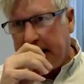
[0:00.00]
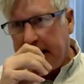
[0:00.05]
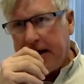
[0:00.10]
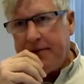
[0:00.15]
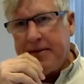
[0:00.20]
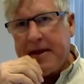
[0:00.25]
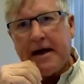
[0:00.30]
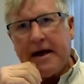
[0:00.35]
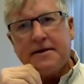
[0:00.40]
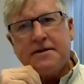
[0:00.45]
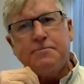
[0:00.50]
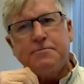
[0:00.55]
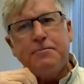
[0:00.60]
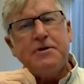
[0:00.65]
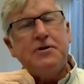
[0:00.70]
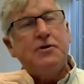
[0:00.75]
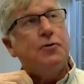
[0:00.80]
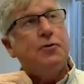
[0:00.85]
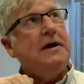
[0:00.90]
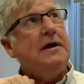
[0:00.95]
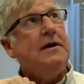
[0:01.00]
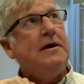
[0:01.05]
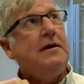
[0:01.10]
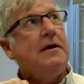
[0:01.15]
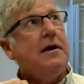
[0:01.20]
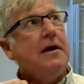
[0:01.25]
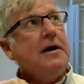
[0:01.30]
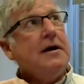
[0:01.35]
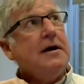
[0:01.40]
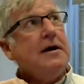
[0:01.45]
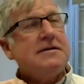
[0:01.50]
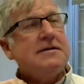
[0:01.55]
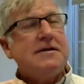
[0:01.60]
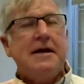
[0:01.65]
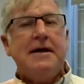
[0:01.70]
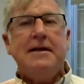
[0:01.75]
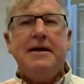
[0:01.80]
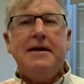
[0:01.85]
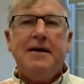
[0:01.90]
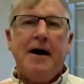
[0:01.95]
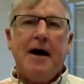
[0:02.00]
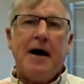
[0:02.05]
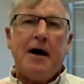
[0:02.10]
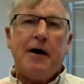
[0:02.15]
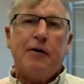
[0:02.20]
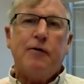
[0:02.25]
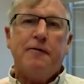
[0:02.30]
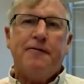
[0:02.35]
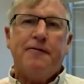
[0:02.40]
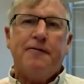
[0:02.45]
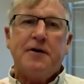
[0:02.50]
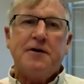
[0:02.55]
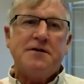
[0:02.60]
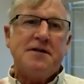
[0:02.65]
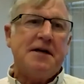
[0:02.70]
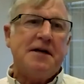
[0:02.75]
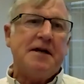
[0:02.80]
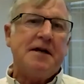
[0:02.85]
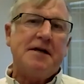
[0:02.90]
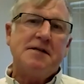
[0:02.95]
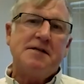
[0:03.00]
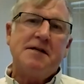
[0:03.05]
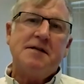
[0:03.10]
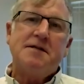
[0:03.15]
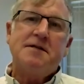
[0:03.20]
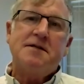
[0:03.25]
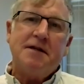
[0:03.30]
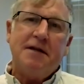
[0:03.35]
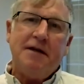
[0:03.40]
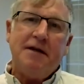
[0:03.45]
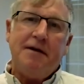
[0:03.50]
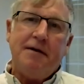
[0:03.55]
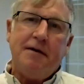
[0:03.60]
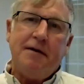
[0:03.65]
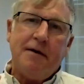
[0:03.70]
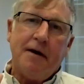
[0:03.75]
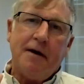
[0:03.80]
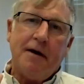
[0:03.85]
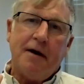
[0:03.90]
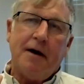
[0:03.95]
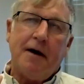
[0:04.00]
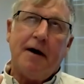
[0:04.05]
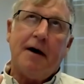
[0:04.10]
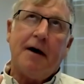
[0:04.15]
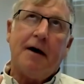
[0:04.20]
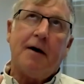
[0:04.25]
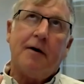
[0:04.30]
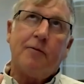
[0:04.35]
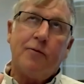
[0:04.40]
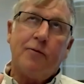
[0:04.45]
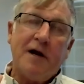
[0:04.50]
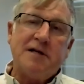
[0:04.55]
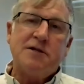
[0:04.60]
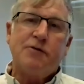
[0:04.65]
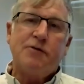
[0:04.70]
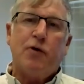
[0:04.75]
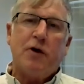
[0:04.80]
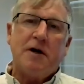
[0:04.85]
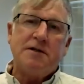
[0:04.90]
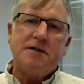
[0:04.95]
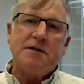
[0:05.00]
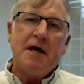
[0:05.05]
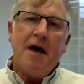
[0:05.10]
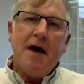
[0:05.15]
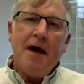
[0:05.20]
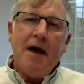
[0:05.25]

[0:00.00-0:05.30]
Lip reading: and that's between saline aquifers and existing reservoirs.